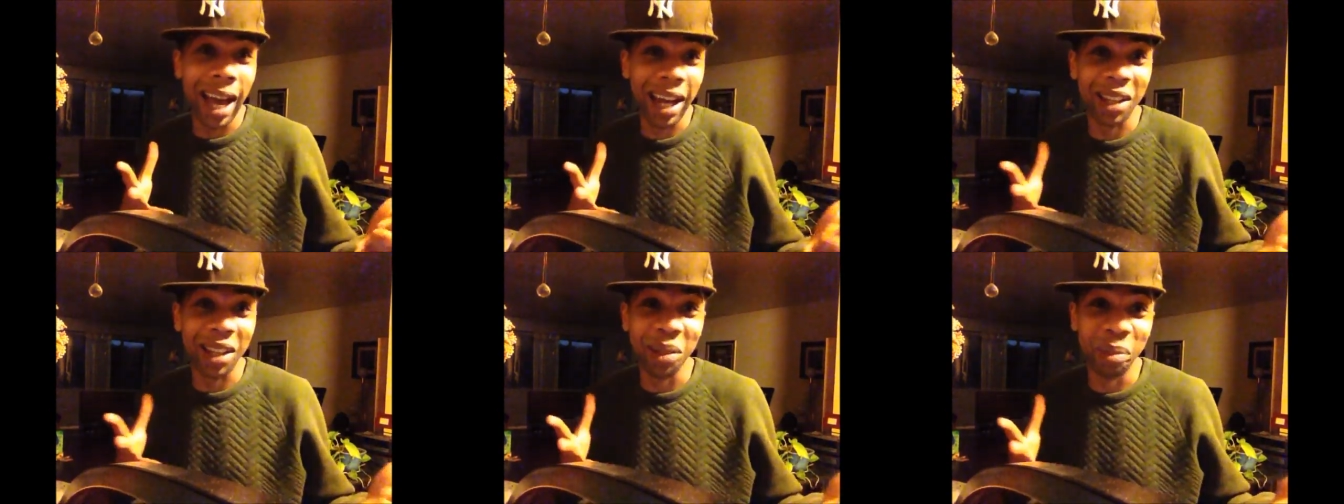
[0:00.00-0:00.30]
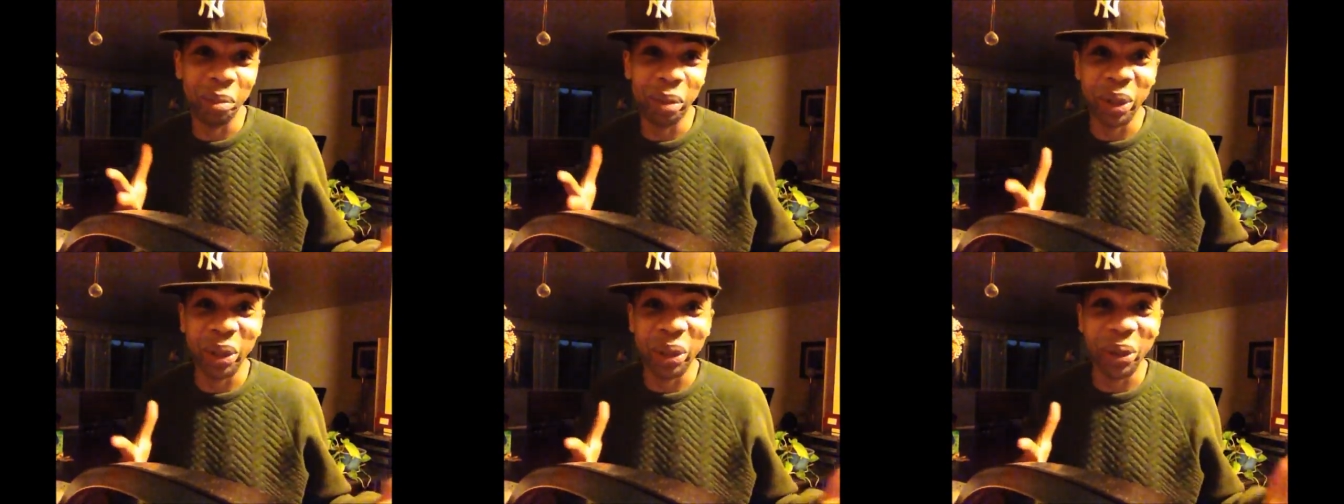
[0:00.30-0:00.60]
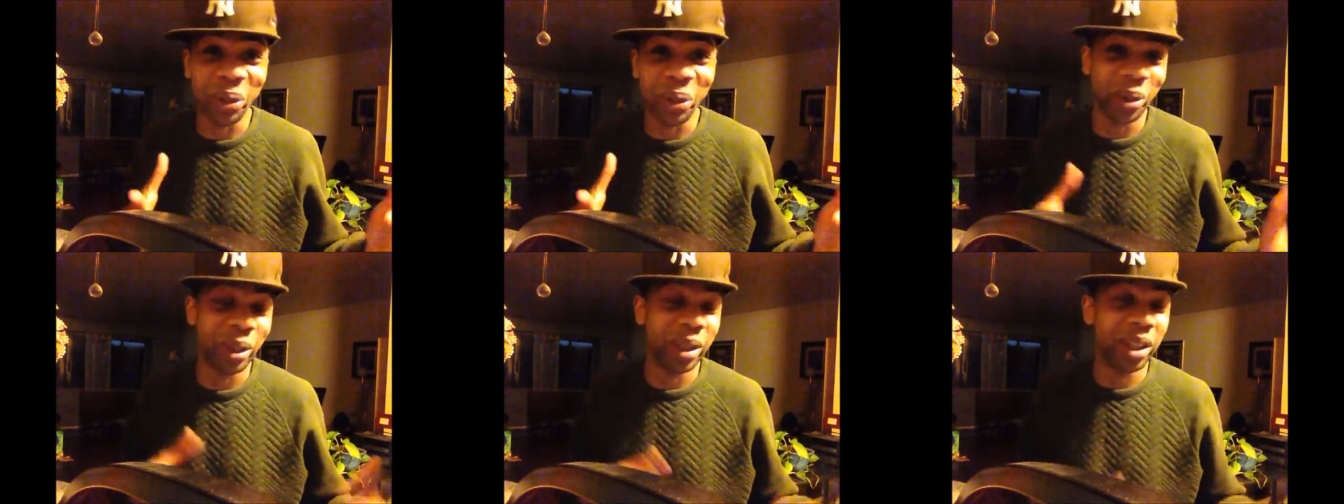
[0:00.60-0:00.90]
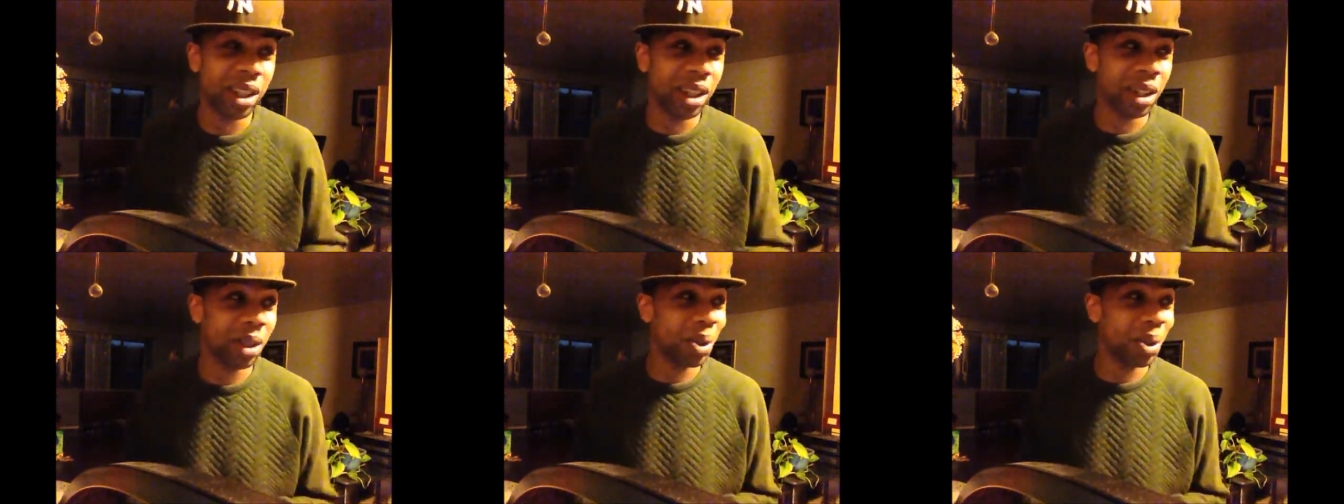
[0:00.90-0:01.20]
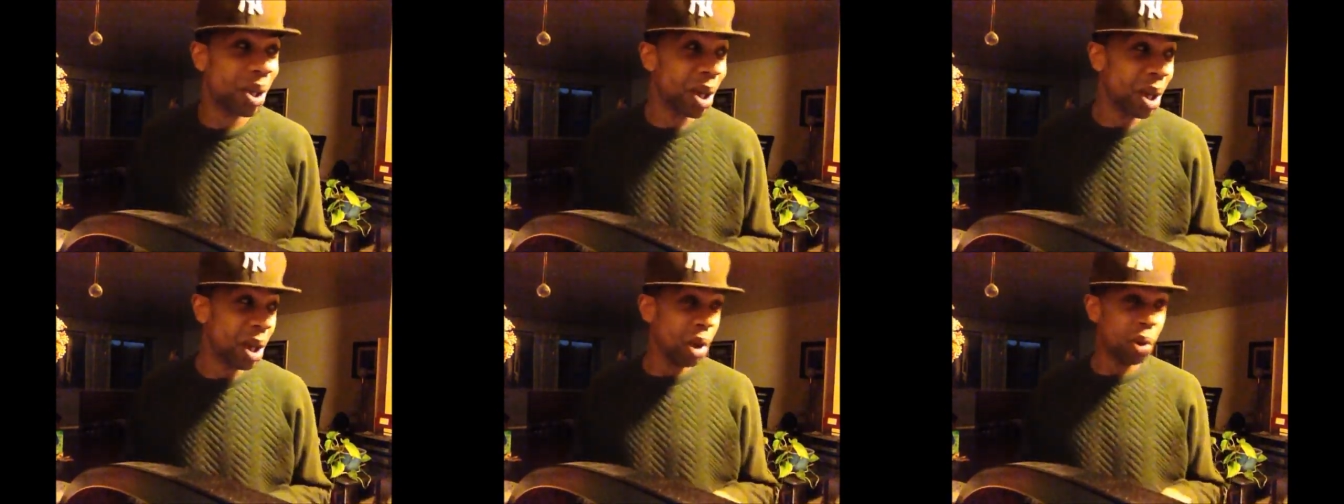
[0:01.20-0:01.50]
out of the blue? You know,
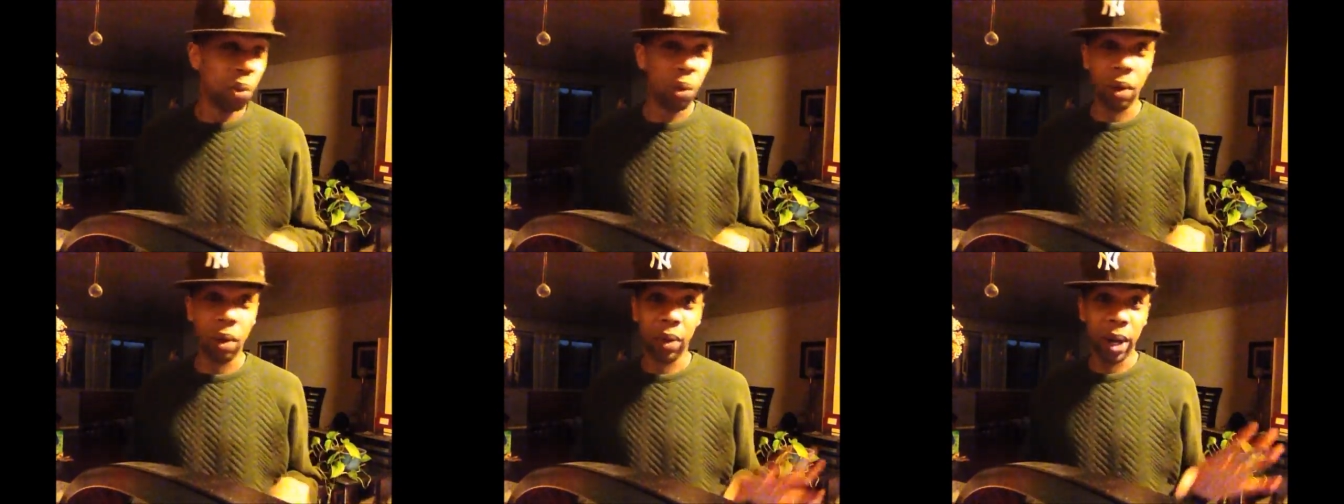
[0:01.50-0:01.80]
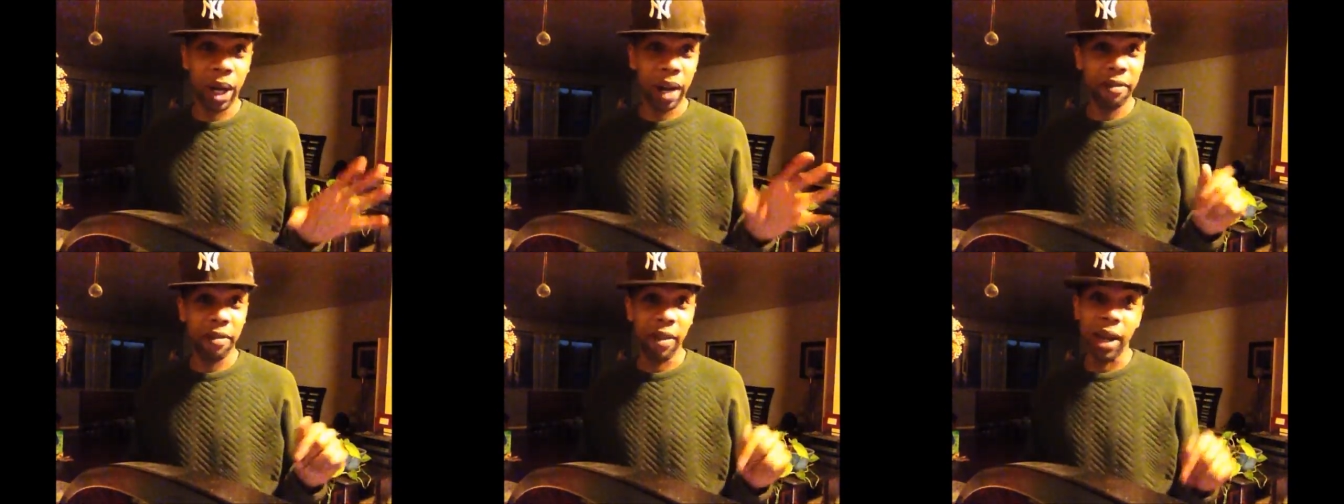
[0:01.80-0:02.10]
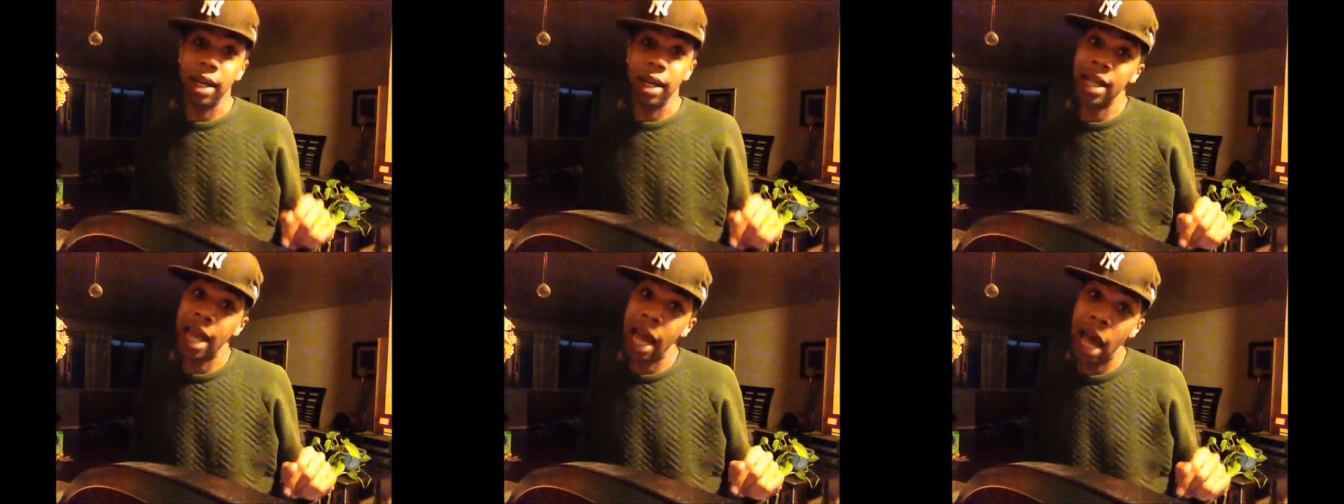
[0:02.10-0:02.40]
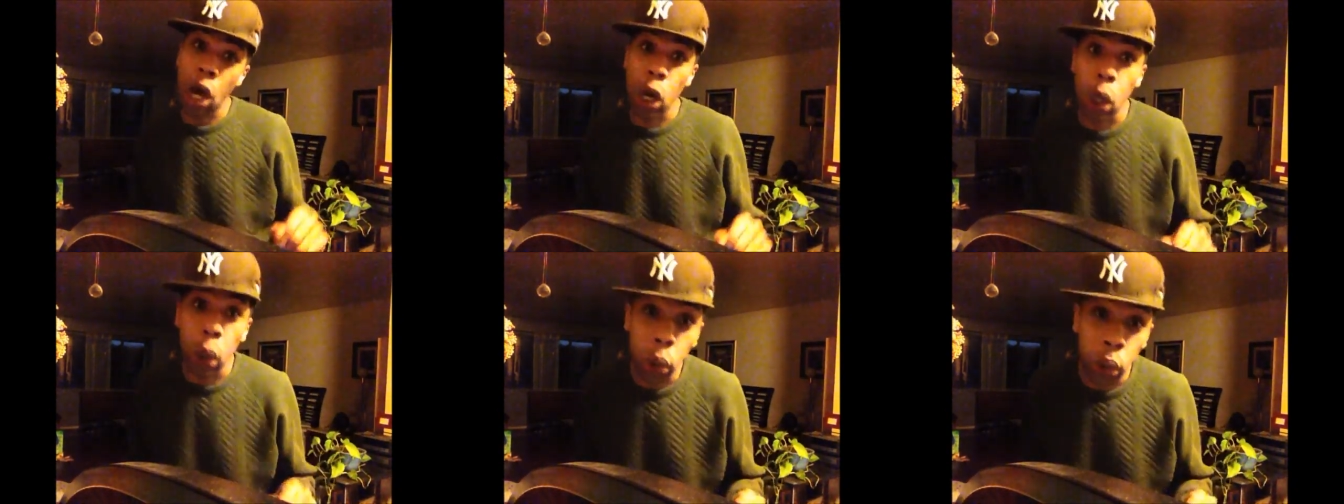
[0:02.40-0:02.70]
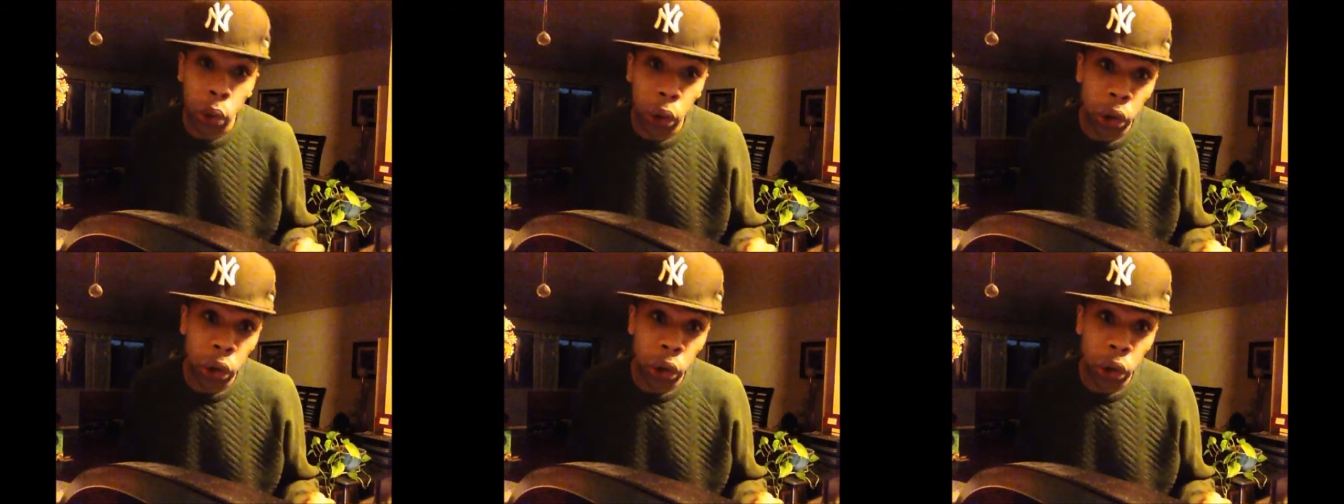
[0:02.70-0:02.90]
what would I find out?